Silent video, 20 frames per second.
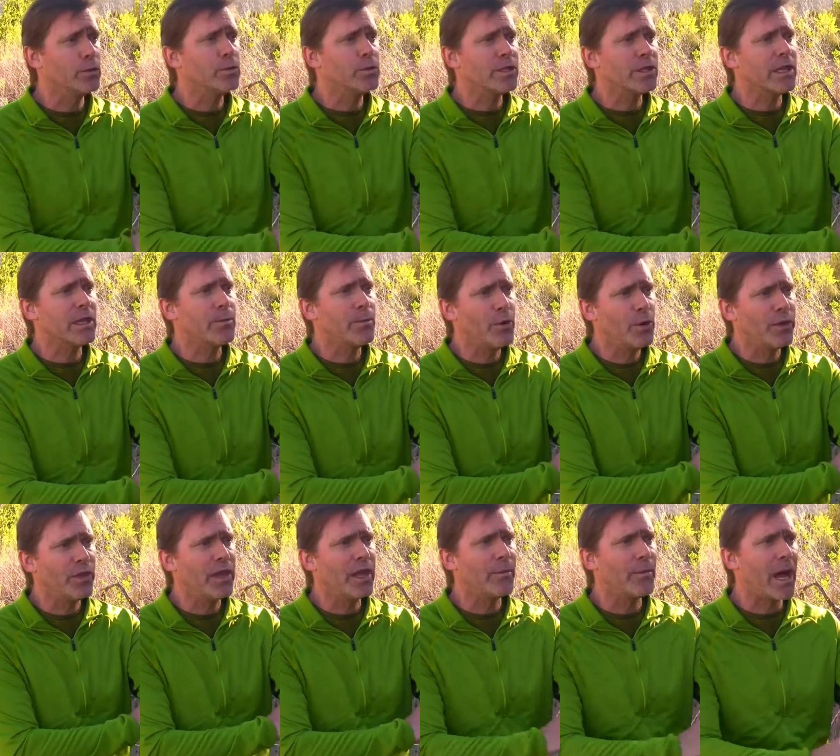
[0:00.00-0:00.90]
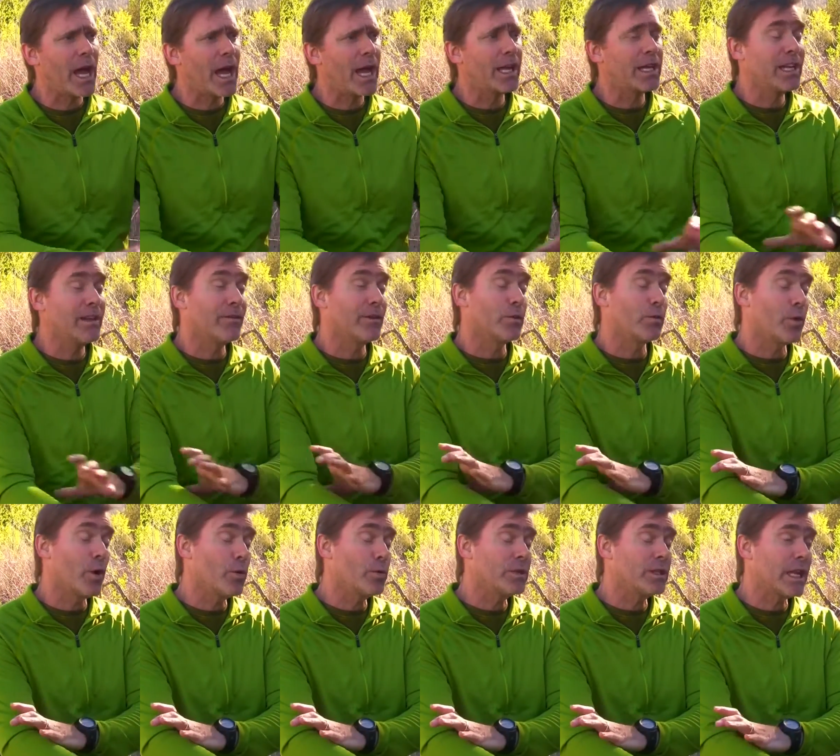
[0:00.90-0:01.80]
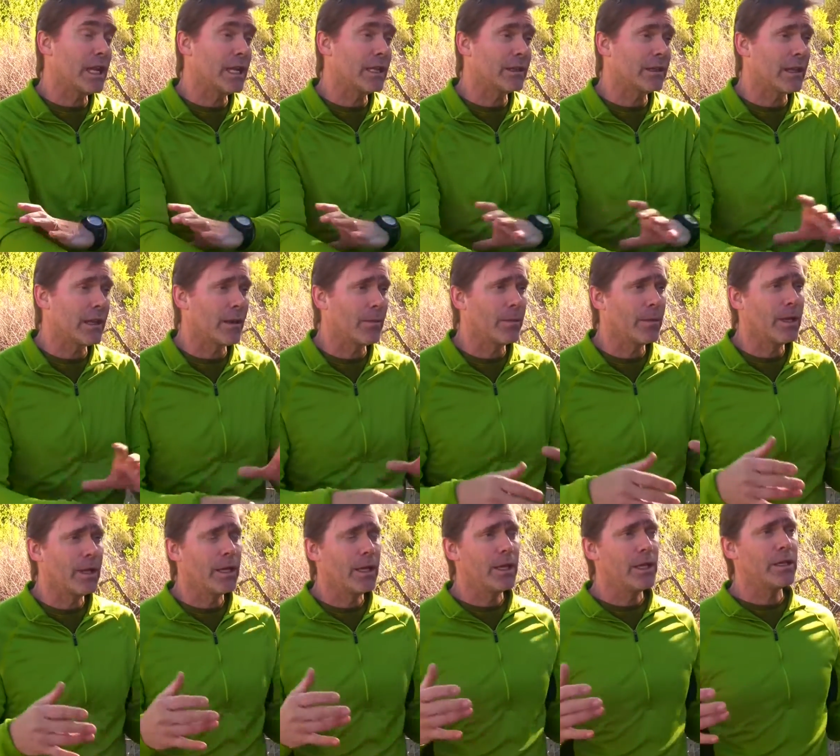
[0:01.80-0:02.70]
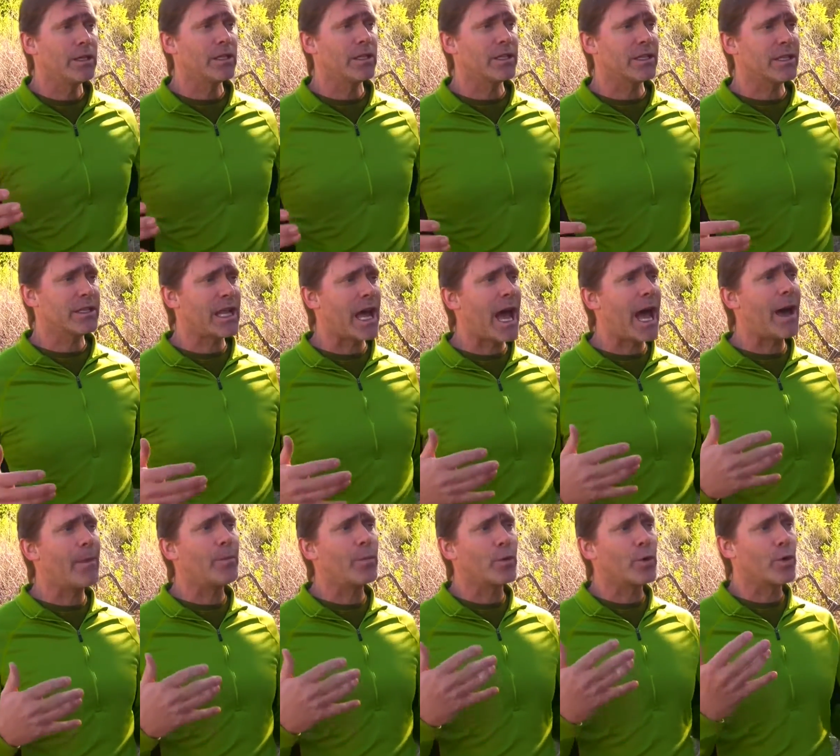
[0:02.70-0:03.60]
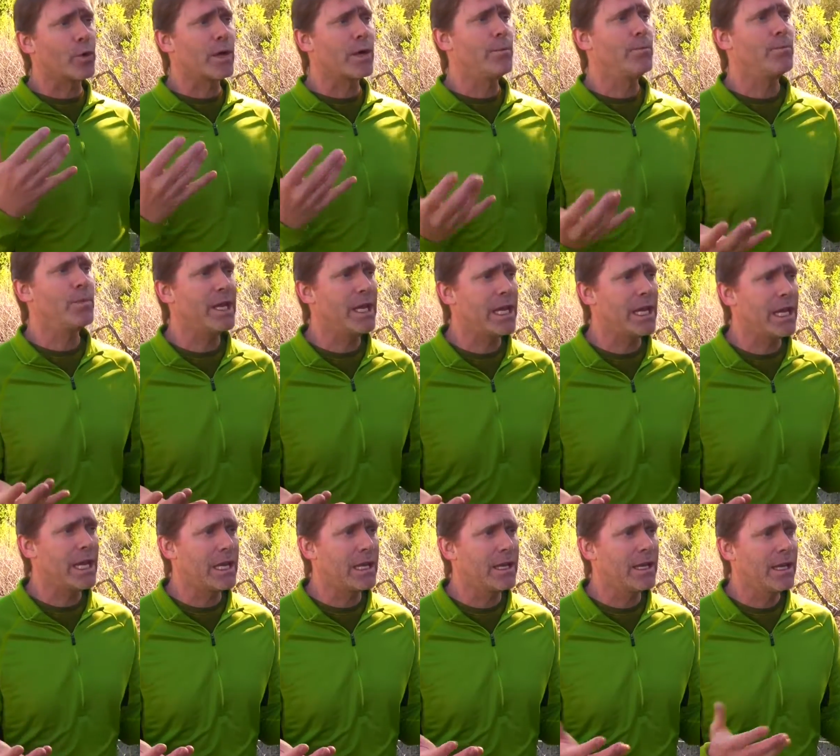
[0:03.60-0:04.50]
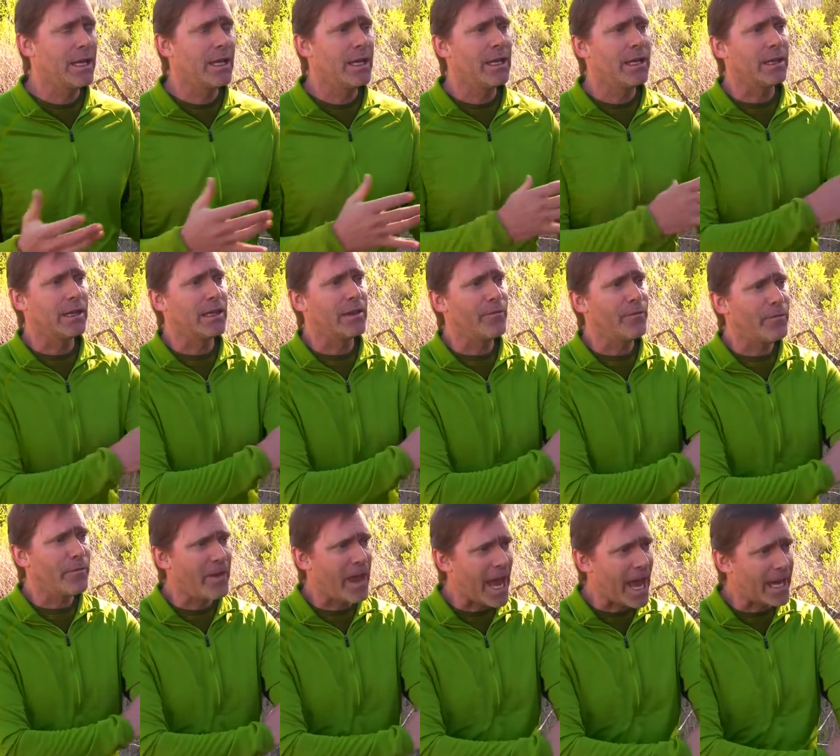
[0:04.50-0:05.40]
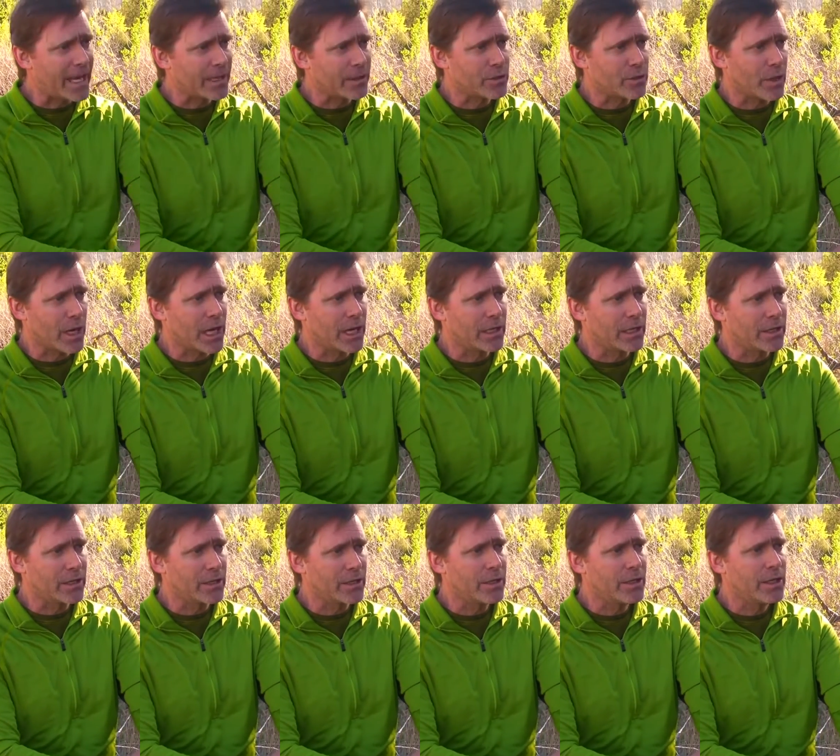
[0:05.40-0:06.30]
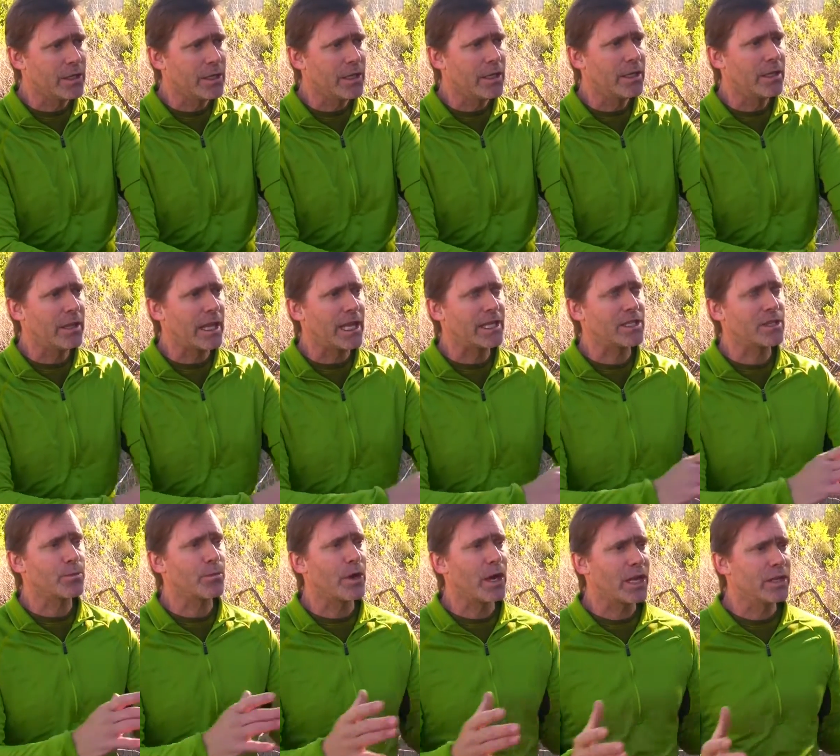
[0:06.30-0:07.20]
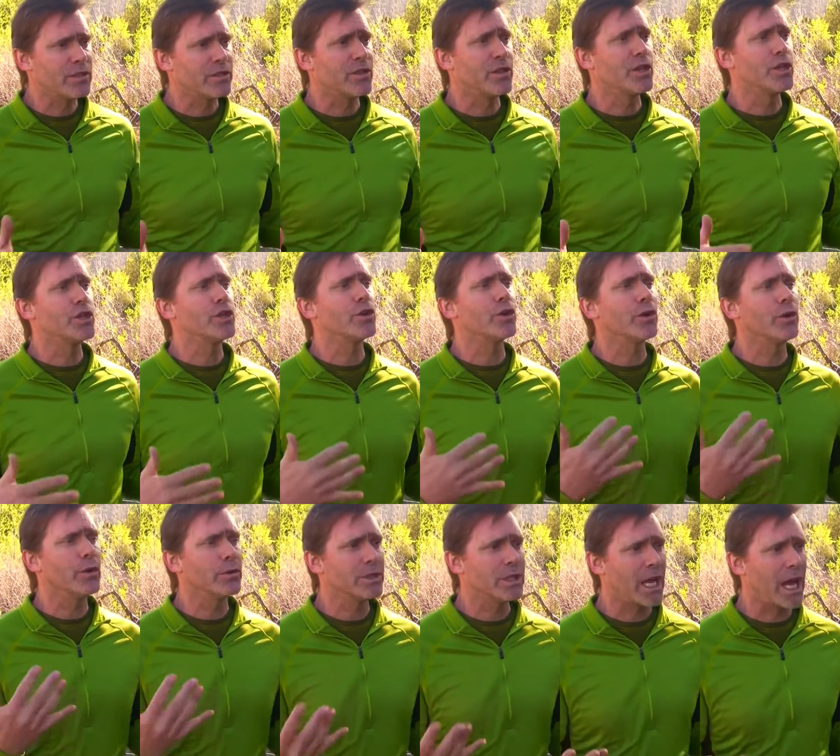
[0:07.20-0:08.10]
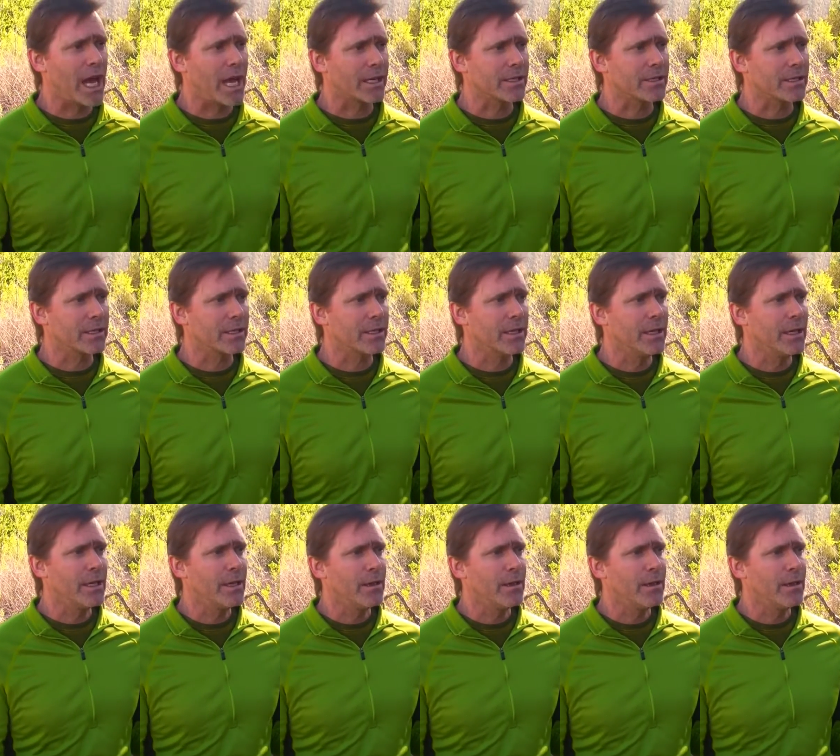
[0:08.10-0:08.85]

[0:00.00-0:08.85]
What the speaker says: loosely put them on, even rotate them to stop or impede lymphatic drainage that spreads the neurotoxin.